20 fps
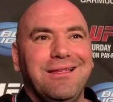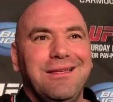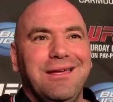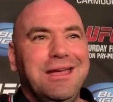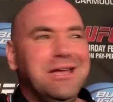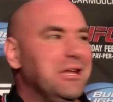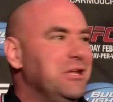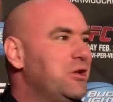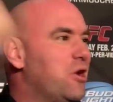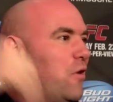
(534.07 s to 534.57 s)

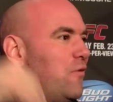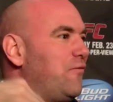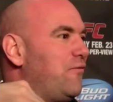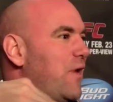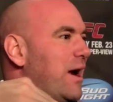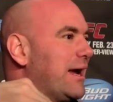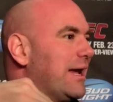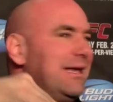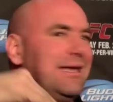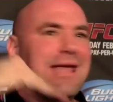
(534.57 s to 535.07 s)
He didn't go
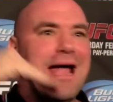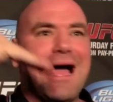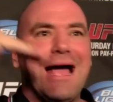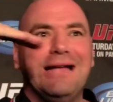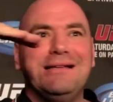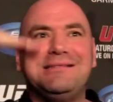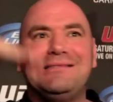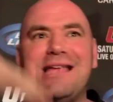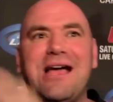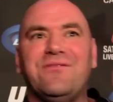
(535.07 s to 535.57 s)
fucking
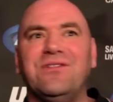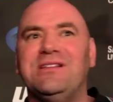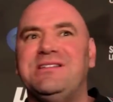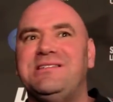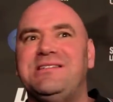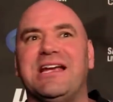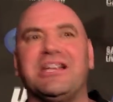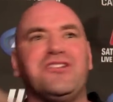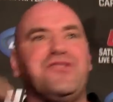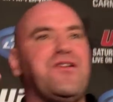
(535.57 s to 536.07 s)

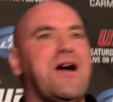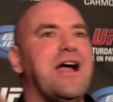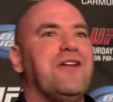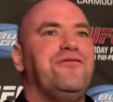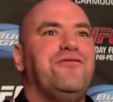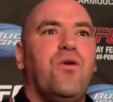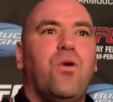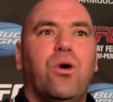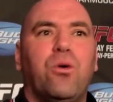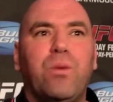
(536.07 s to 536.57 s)

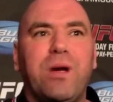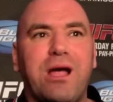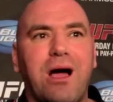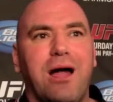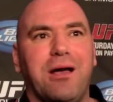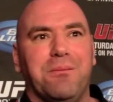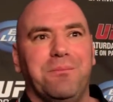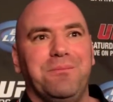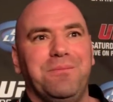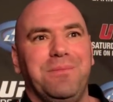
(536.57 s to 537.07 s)
9-7-6-5-4 and we
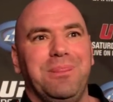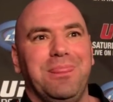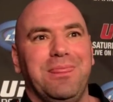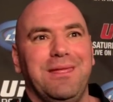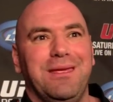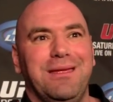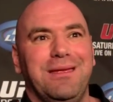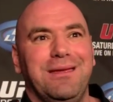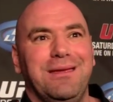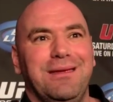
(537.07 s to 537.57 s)
cut him.
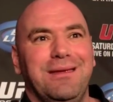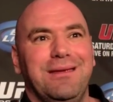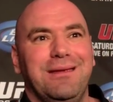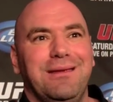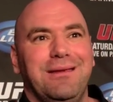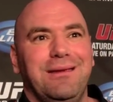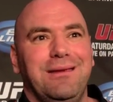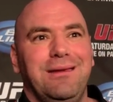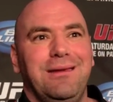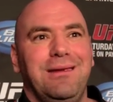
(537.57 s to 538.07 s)

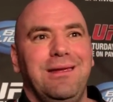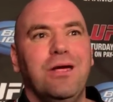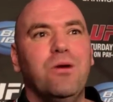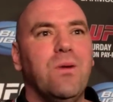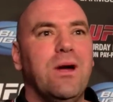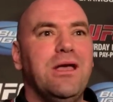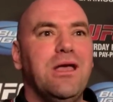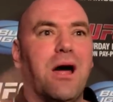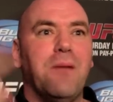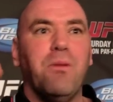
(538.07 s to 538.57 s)
He
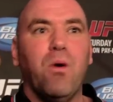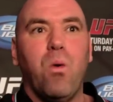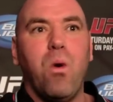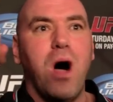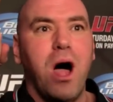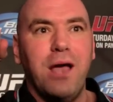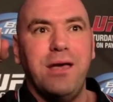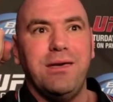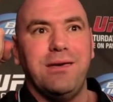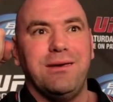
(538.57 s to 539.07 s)
went number
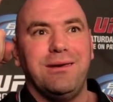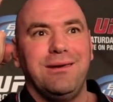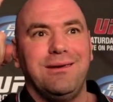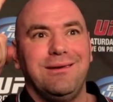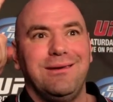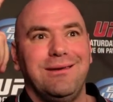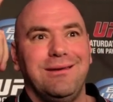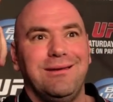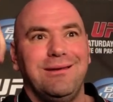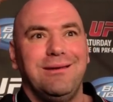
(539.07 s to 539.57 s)
1
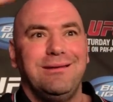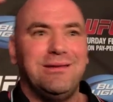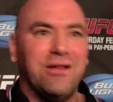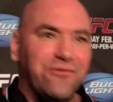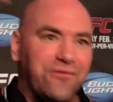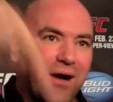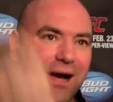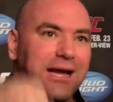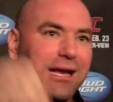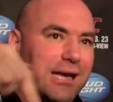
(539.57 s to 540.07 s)
to
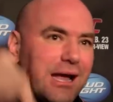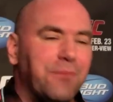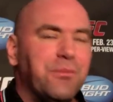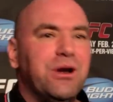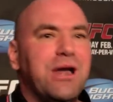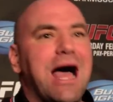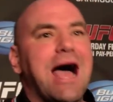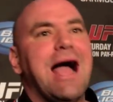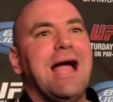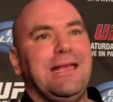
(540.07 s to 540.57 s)
fucking number
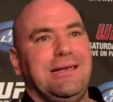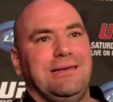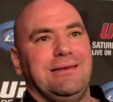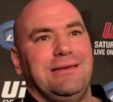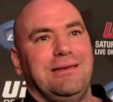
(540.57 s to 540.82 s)
9.